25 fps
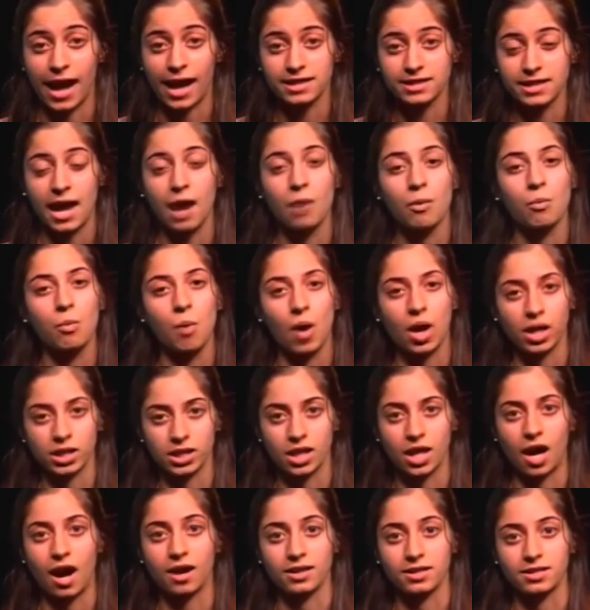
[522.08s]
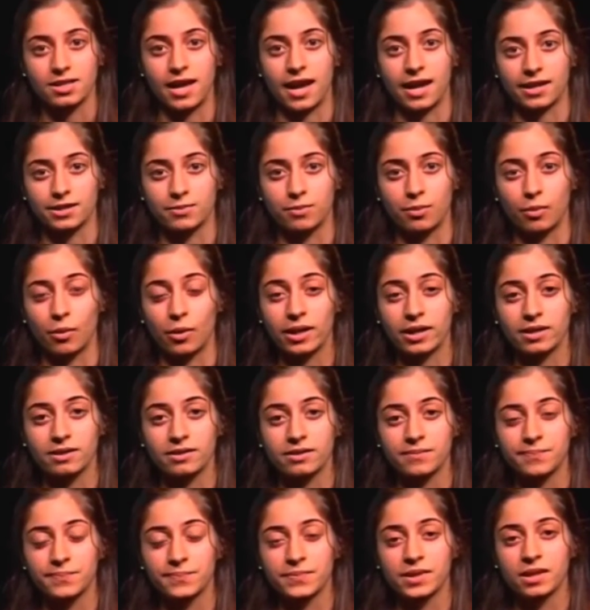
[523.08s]
Avidity is an
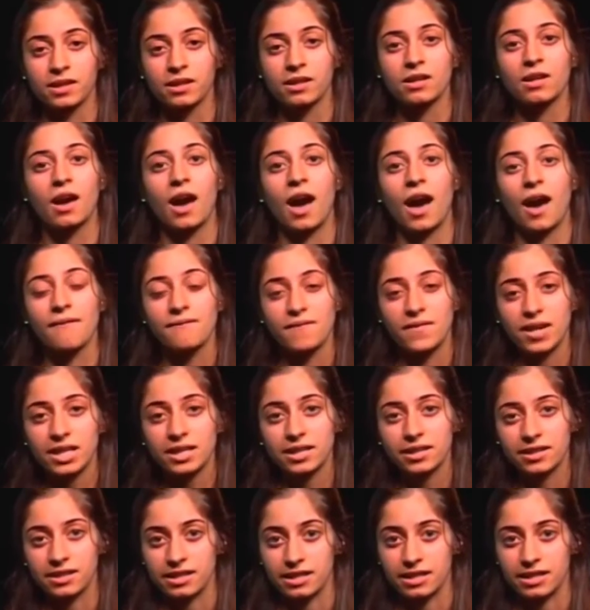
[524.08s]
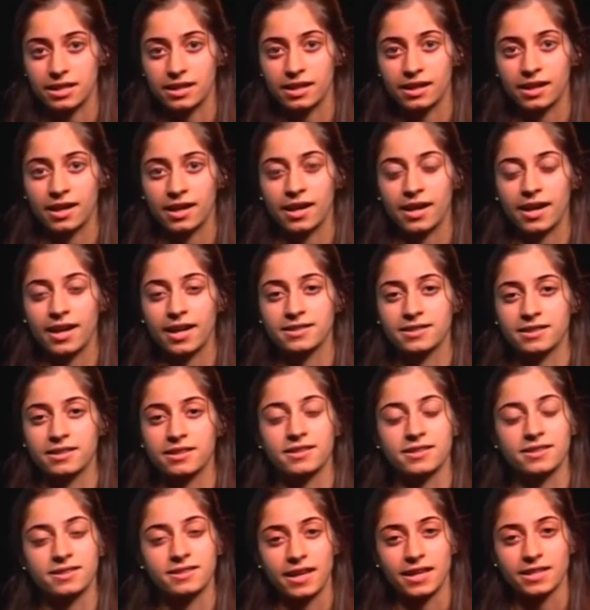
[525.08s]
assessment of how many molecules
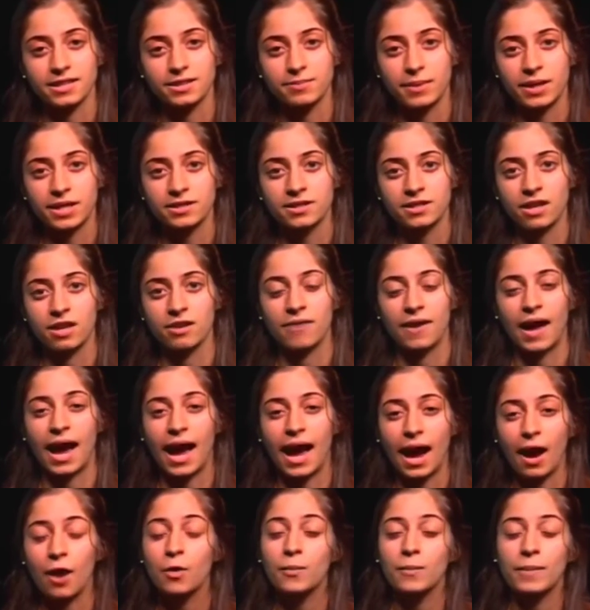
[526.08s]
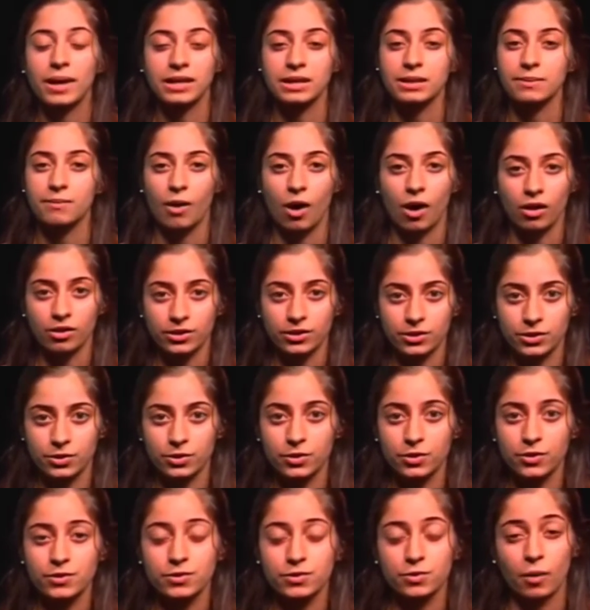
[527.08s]
one receptor can bind at one
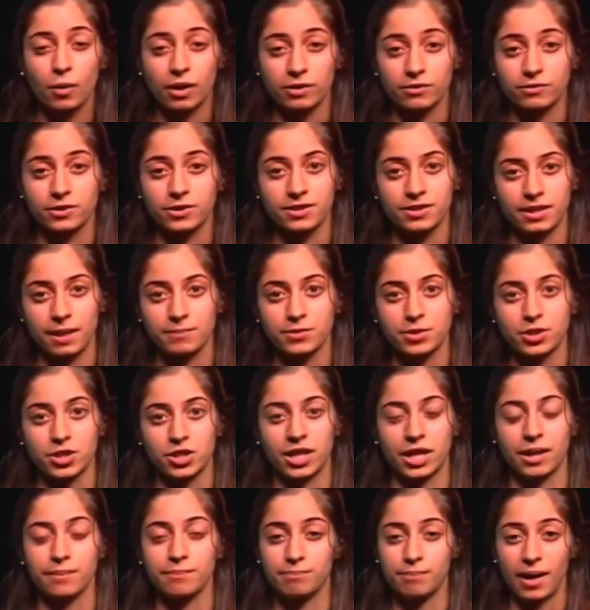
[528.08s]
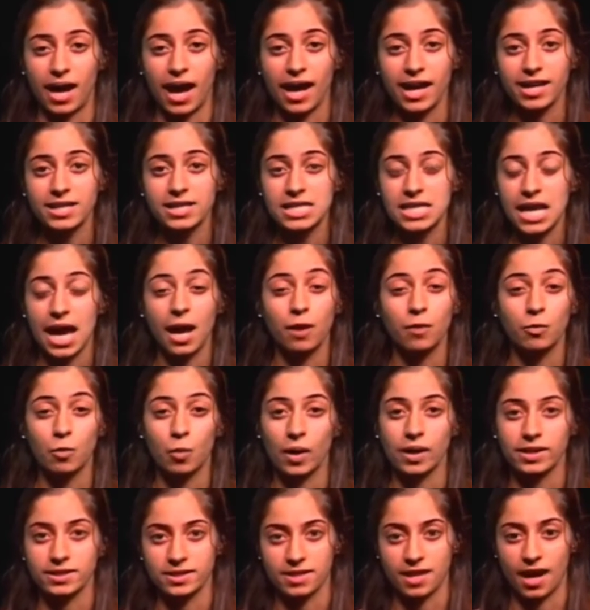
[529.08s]
time. You can see
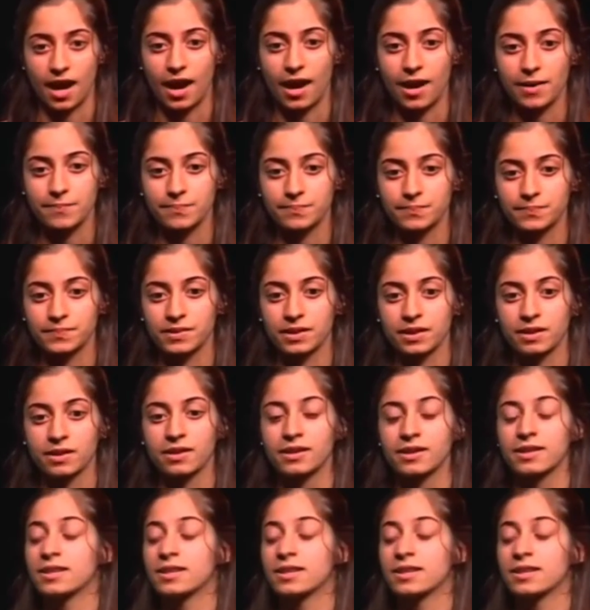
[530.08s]
here that